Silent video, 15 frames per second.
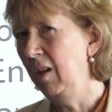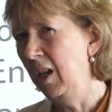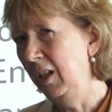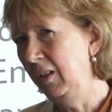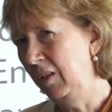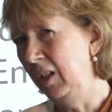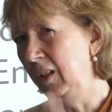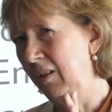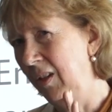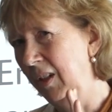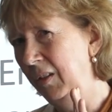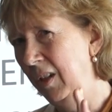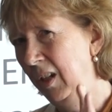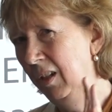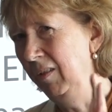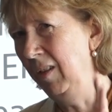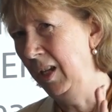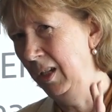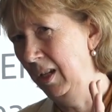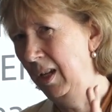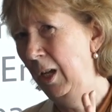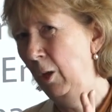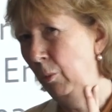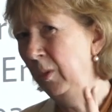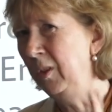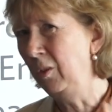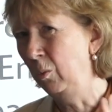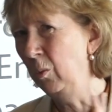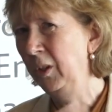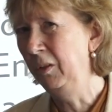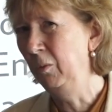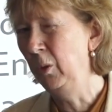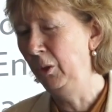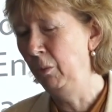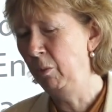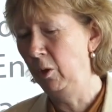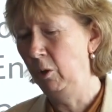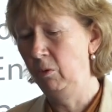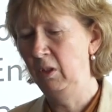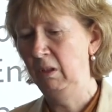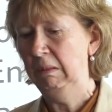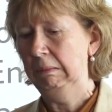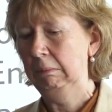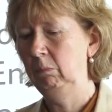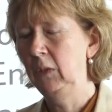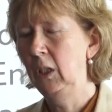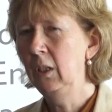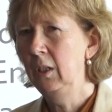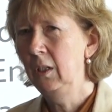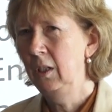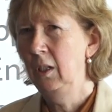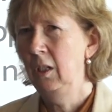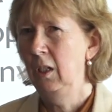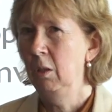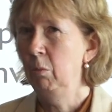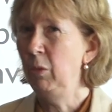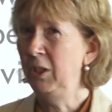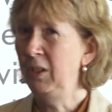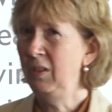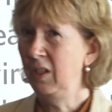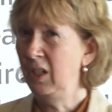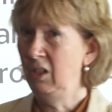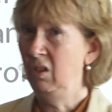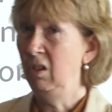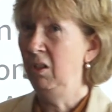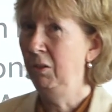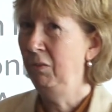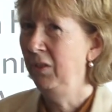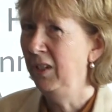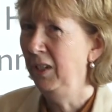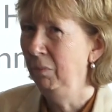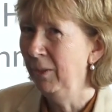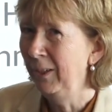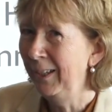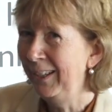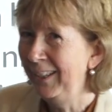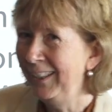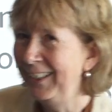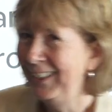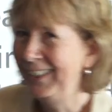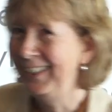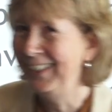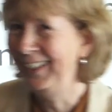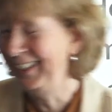I think that can help. It is one, one approach. Okay. But it takes a lot of time. yeah. yeah.